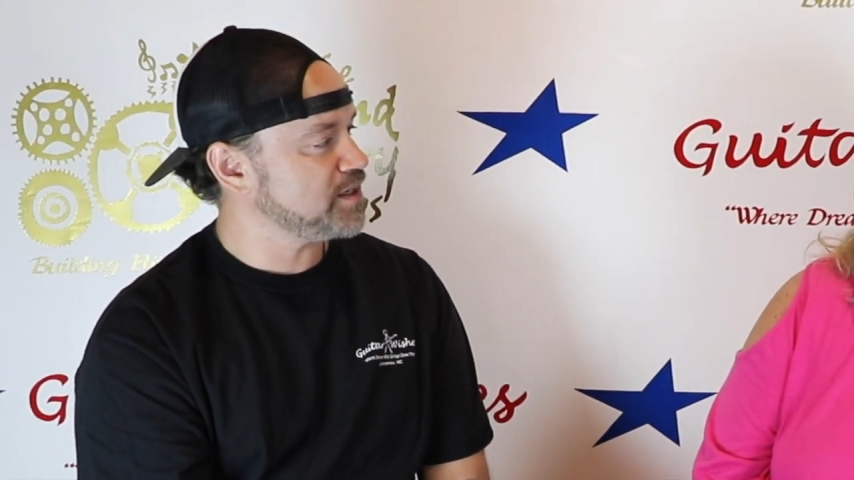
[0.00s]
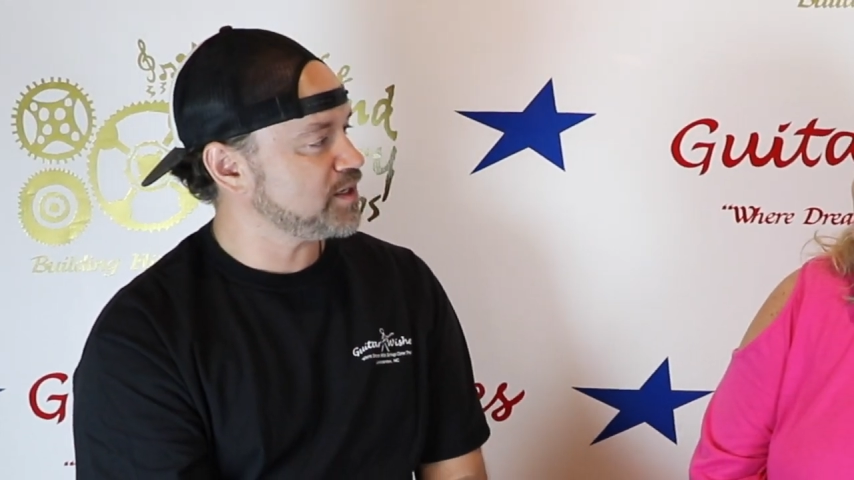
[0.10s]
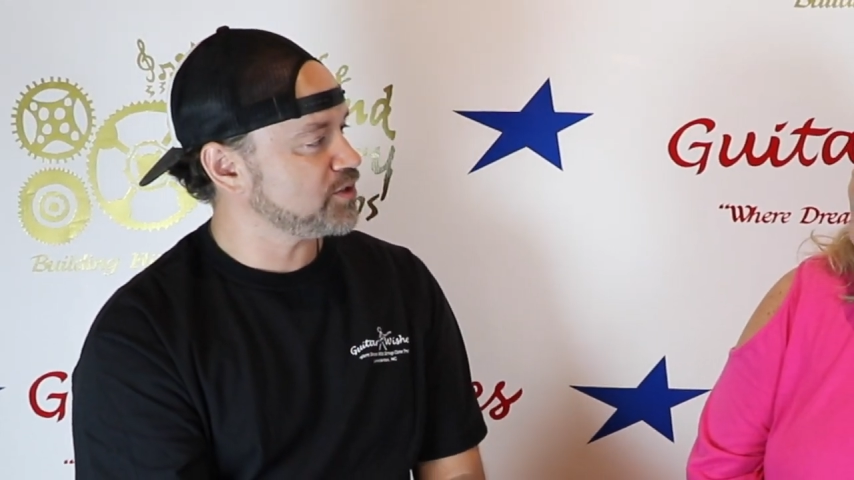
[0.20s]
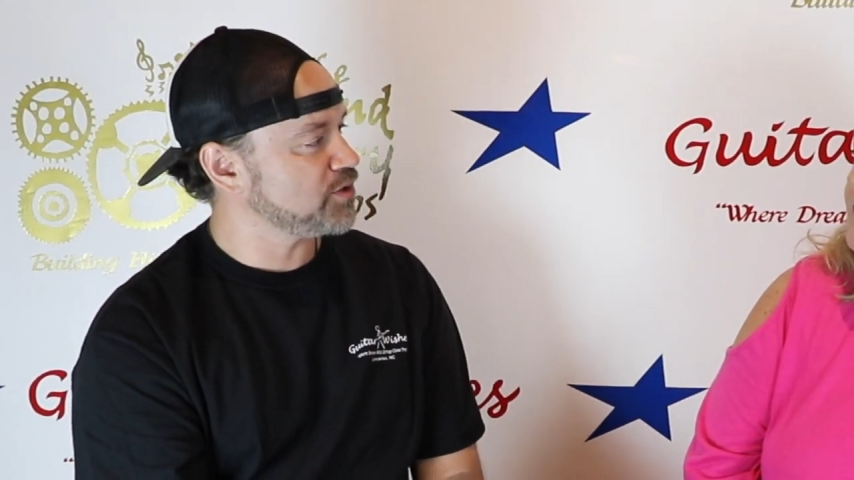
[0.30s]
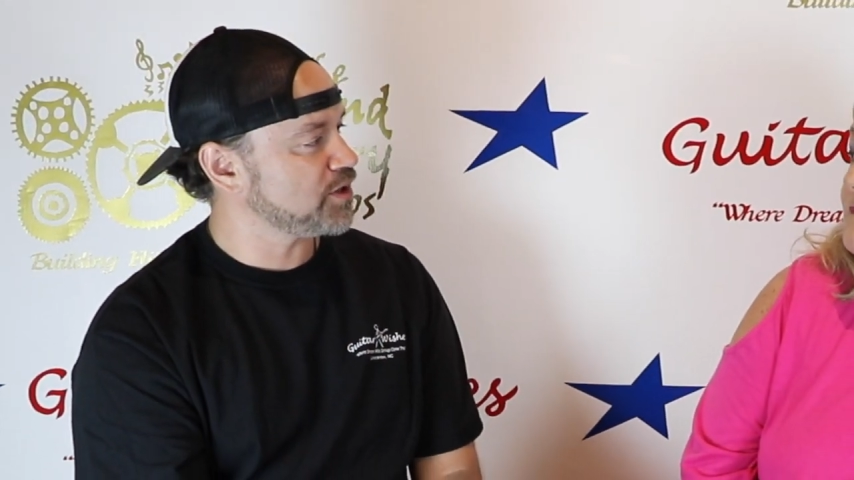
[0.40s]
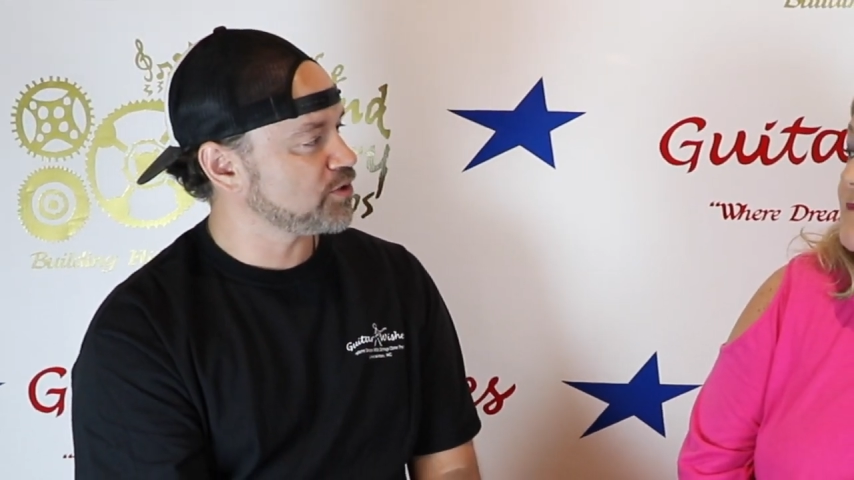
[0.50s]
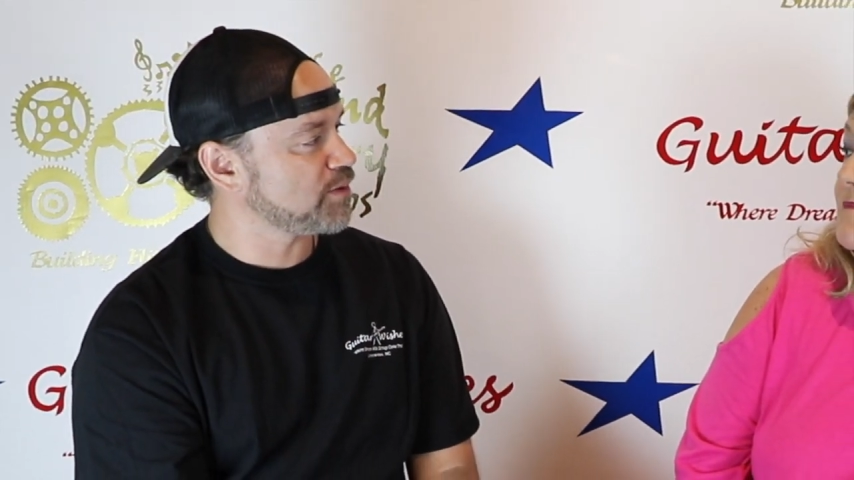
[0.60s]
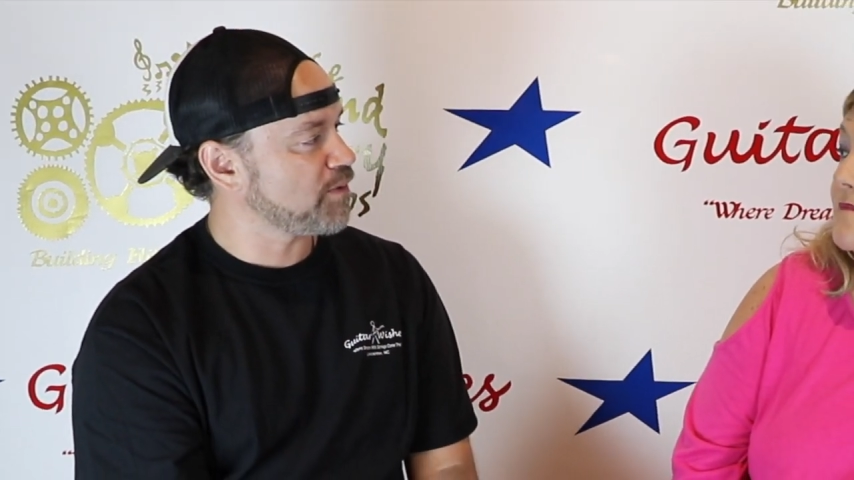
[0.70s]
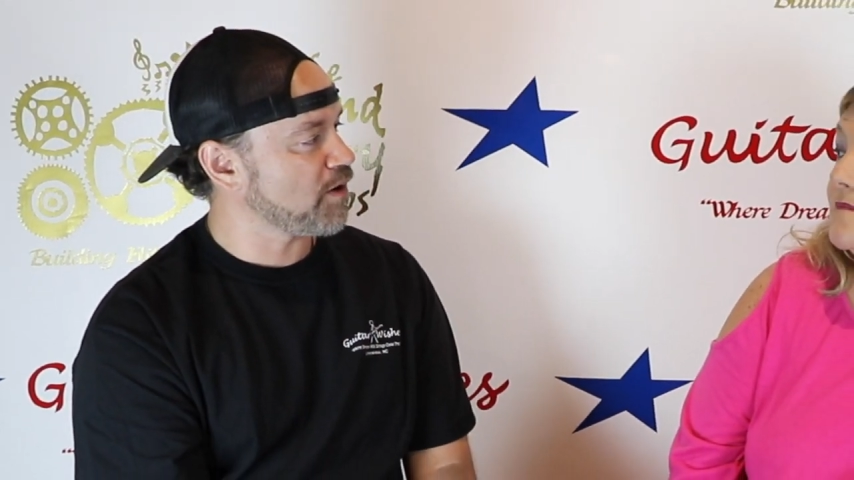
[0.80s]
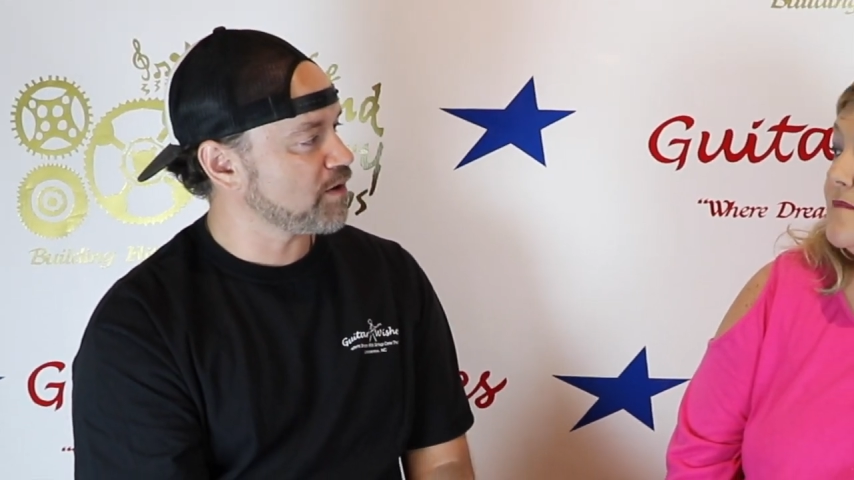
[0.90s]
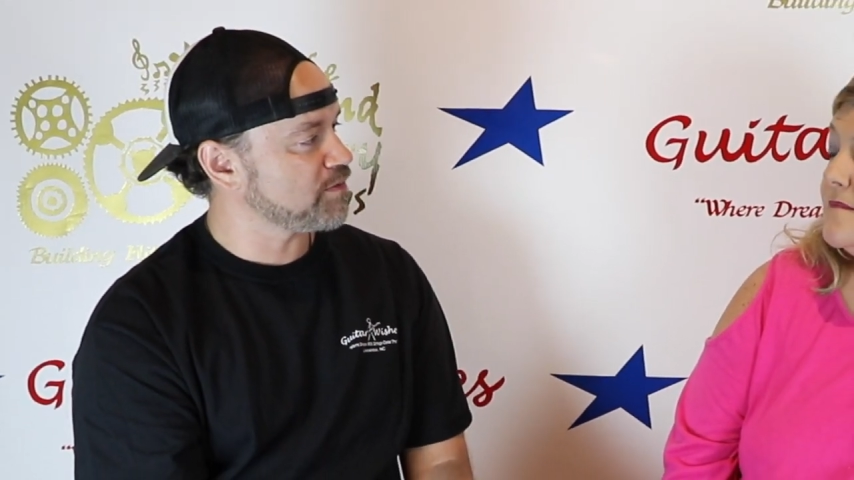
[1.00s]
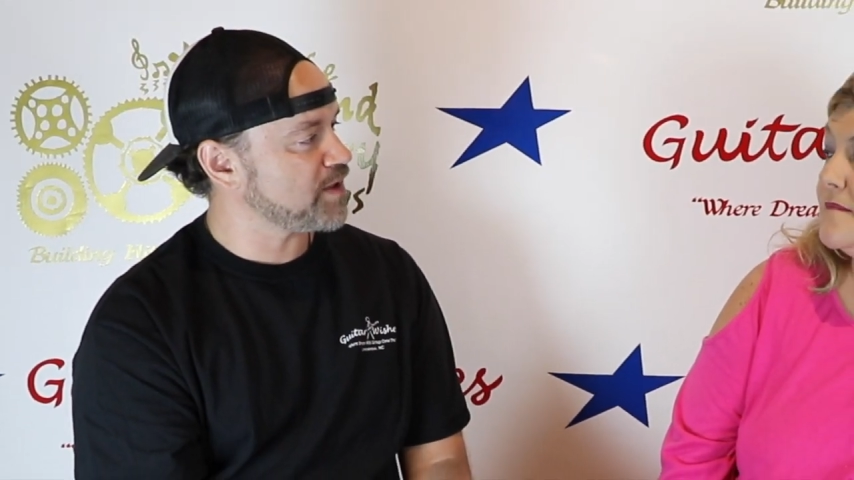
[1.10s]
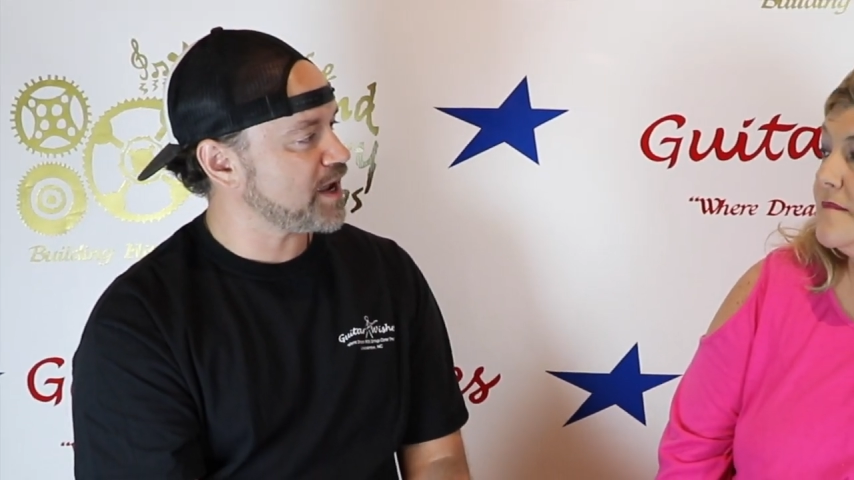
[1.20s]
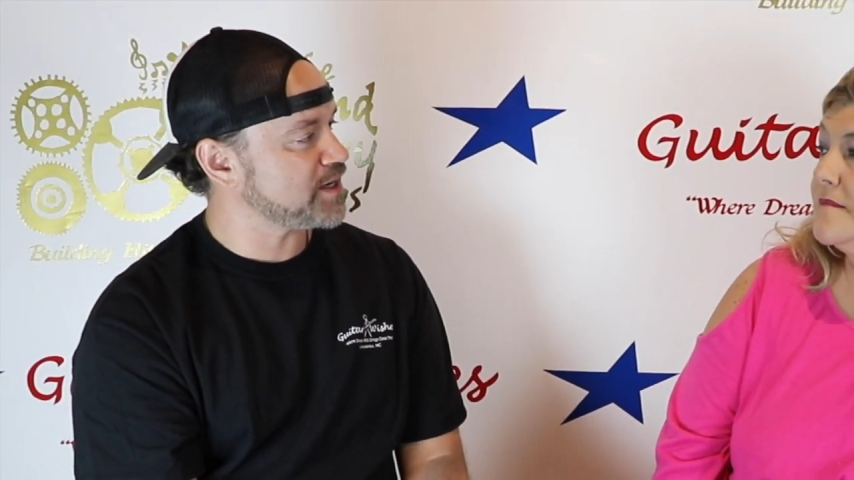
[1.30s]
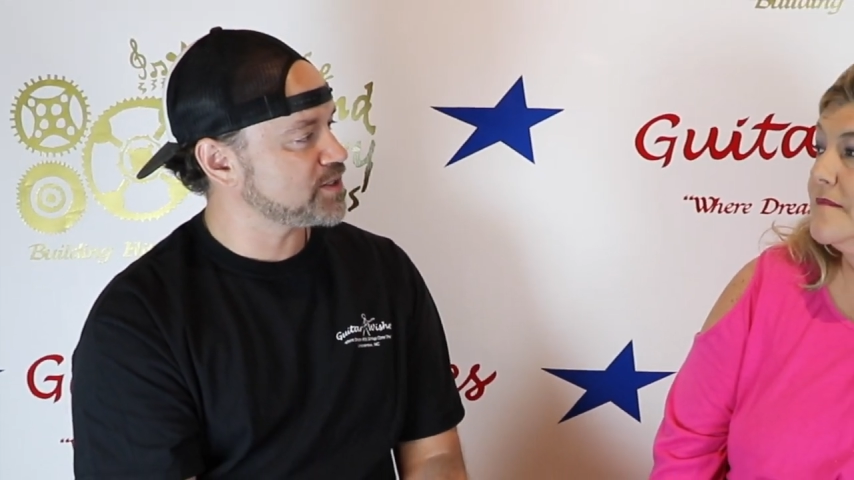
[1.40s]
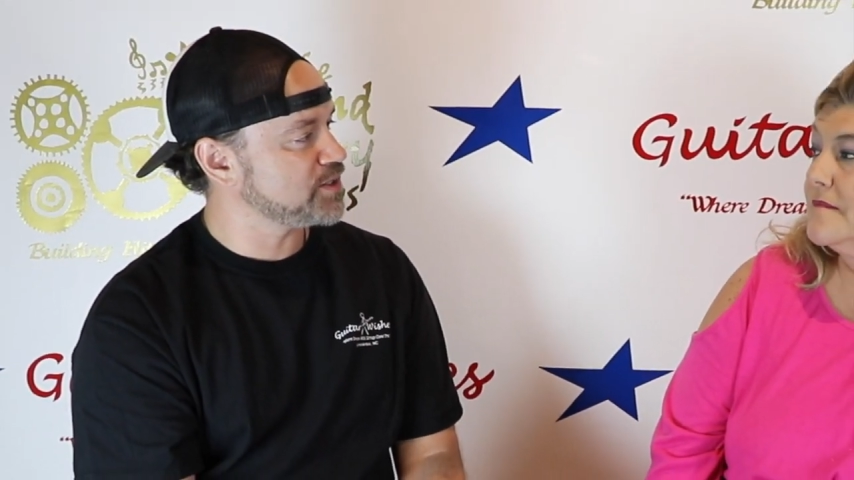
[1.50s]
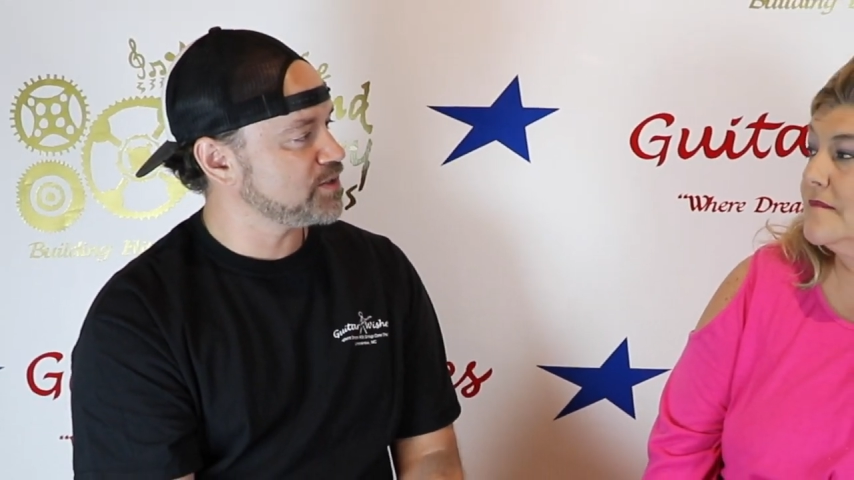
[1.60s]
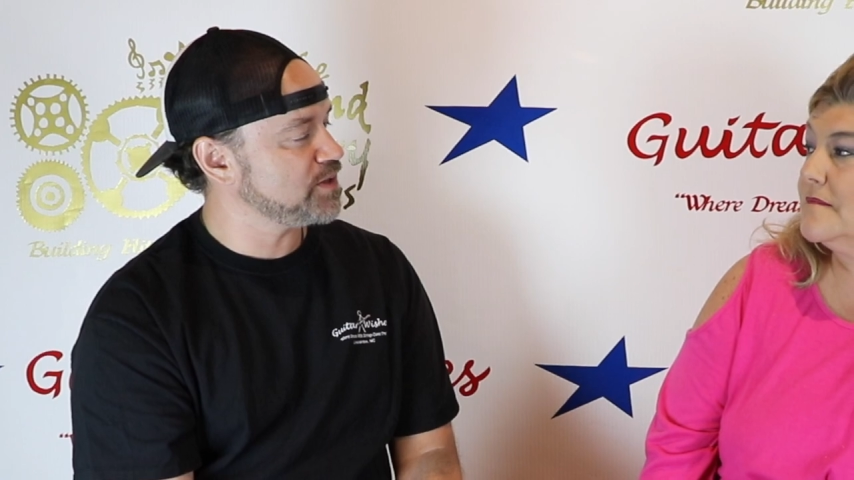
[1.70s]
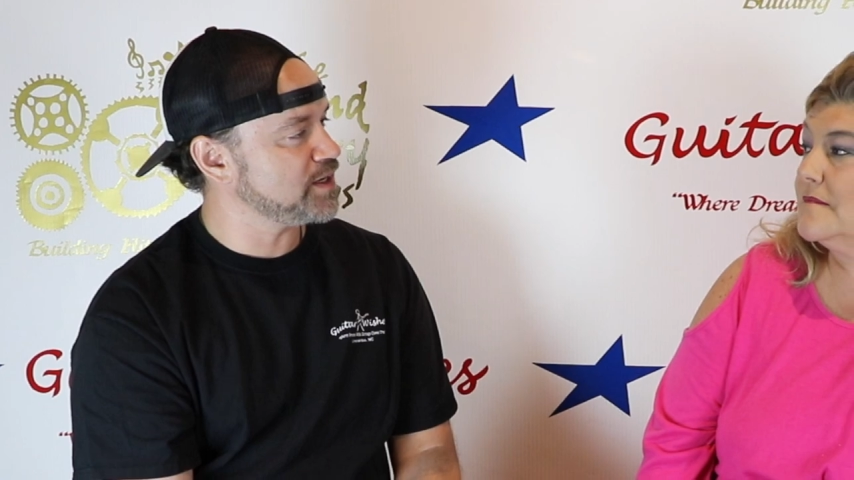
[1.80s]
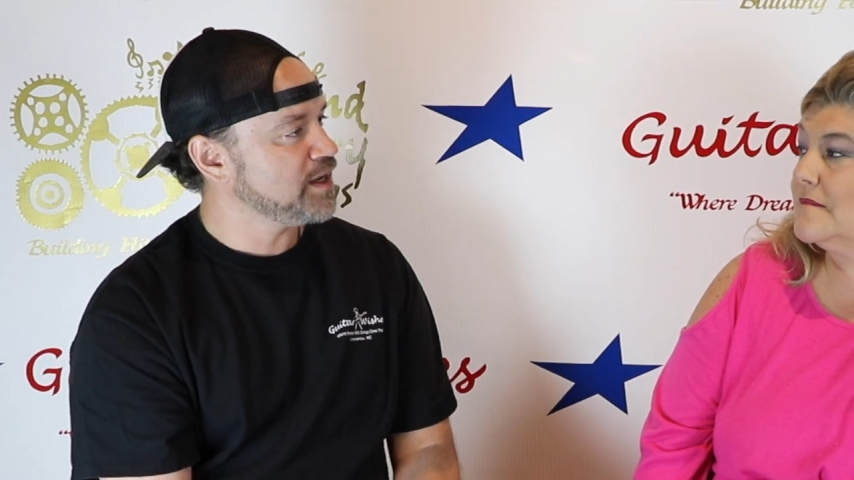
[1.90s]
and uh, you're a part of that
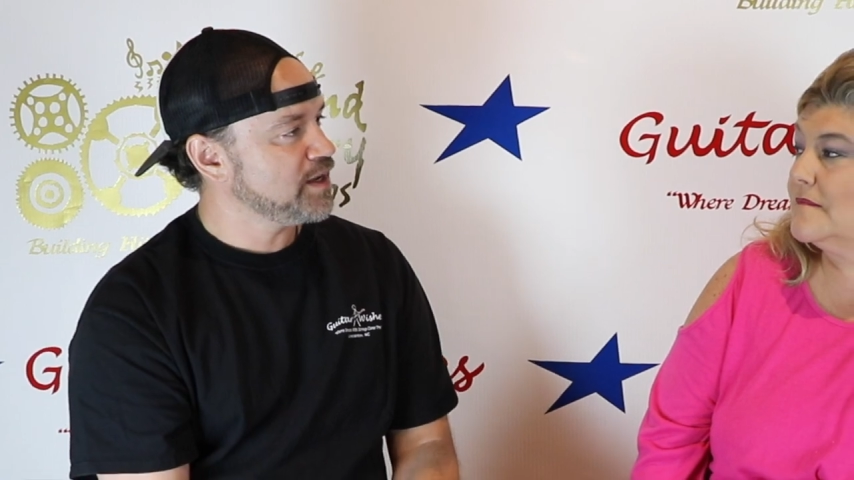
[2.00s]
too. And